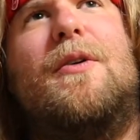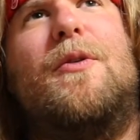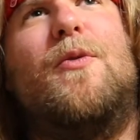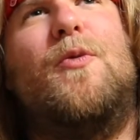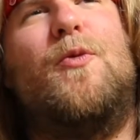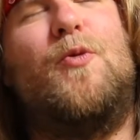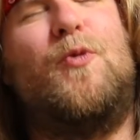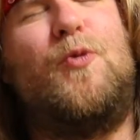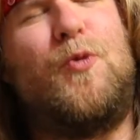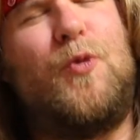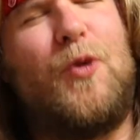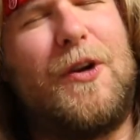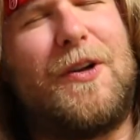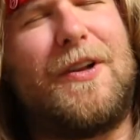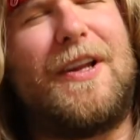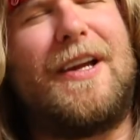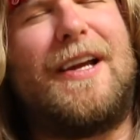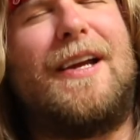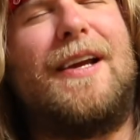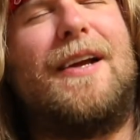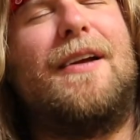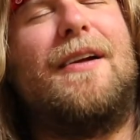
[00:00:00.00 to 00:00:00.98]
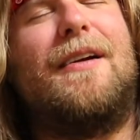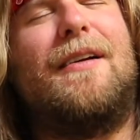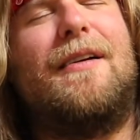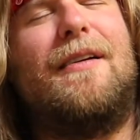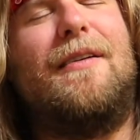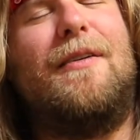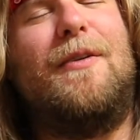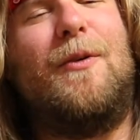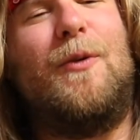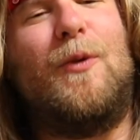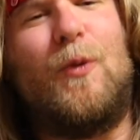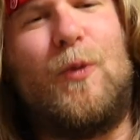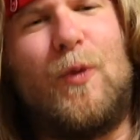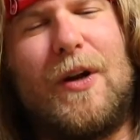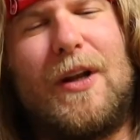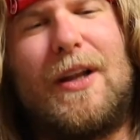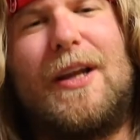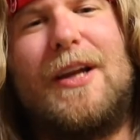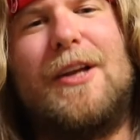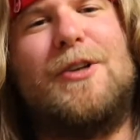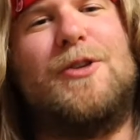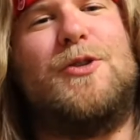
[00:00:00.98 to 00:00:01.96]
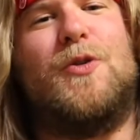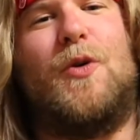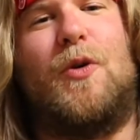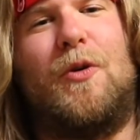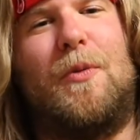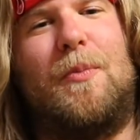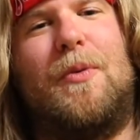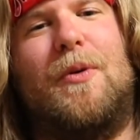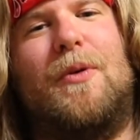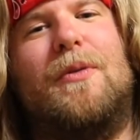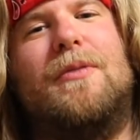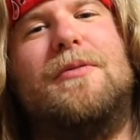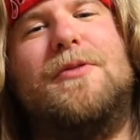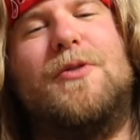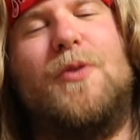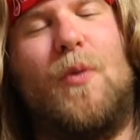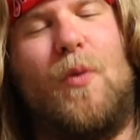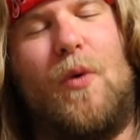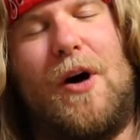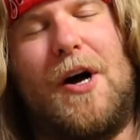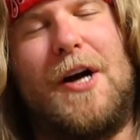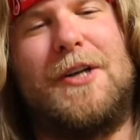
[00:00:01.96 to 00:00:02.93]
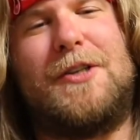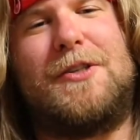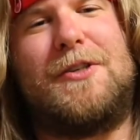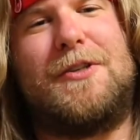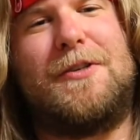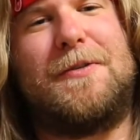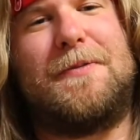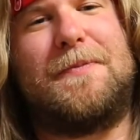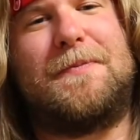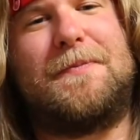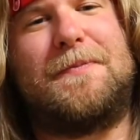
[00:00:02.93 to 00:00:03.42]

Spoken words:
really, really enjoyable to watch.